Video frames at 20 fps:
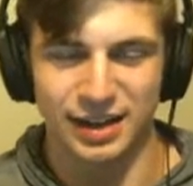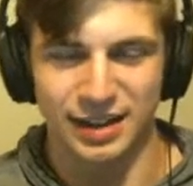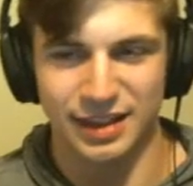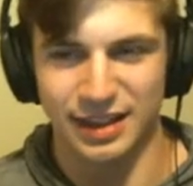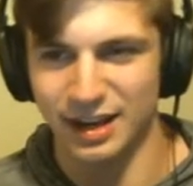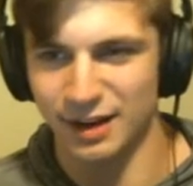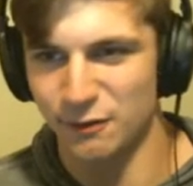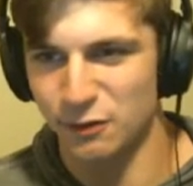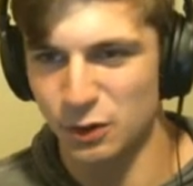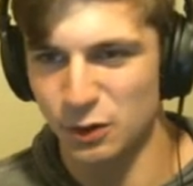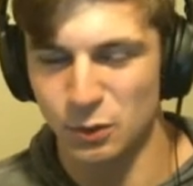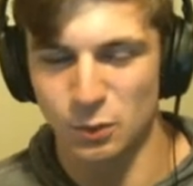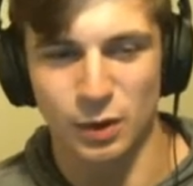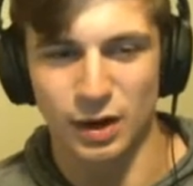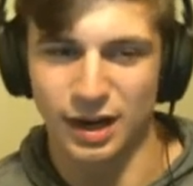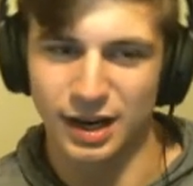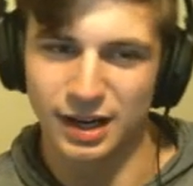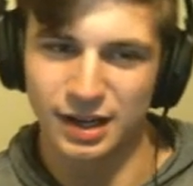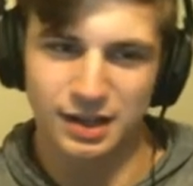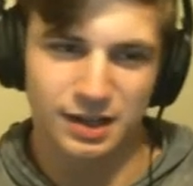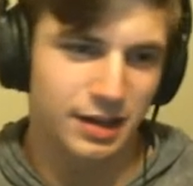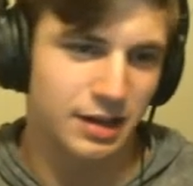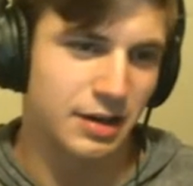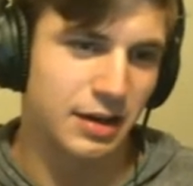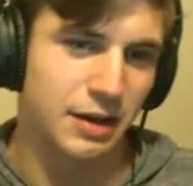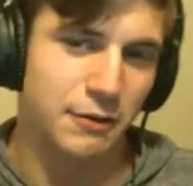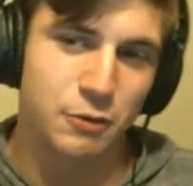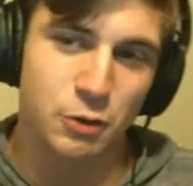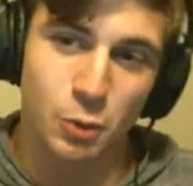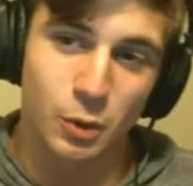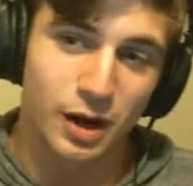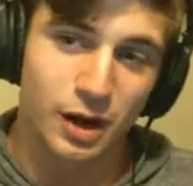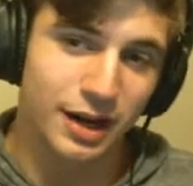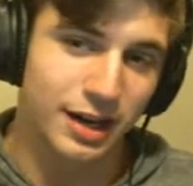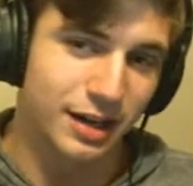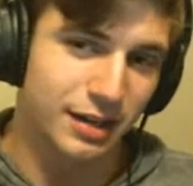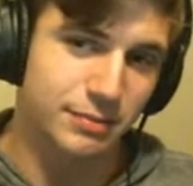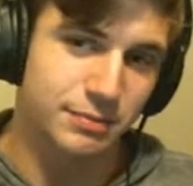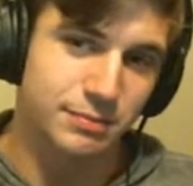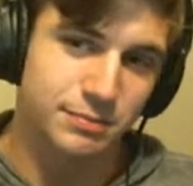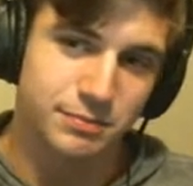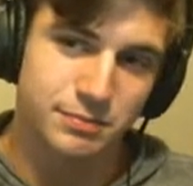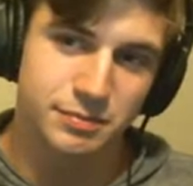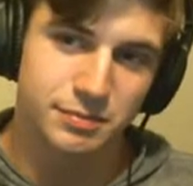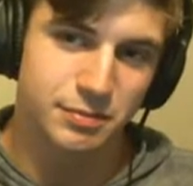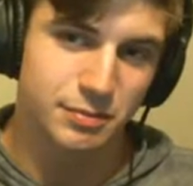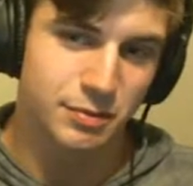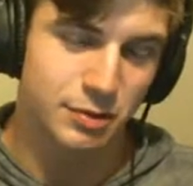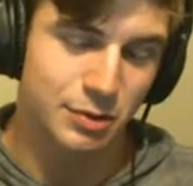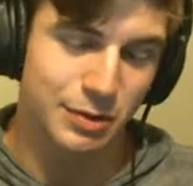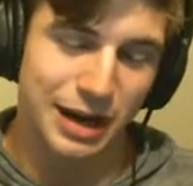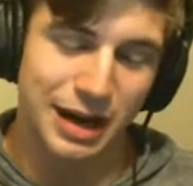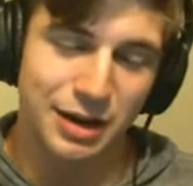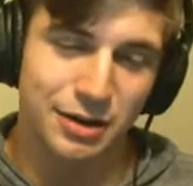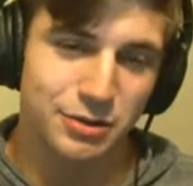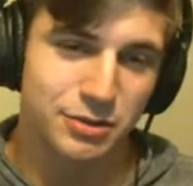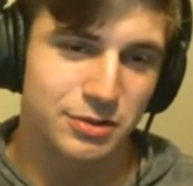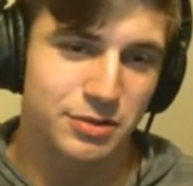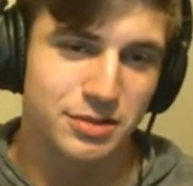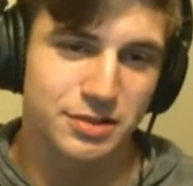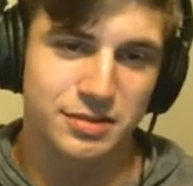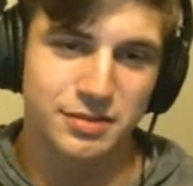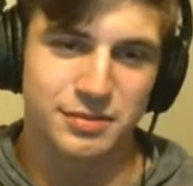And then if you want a ground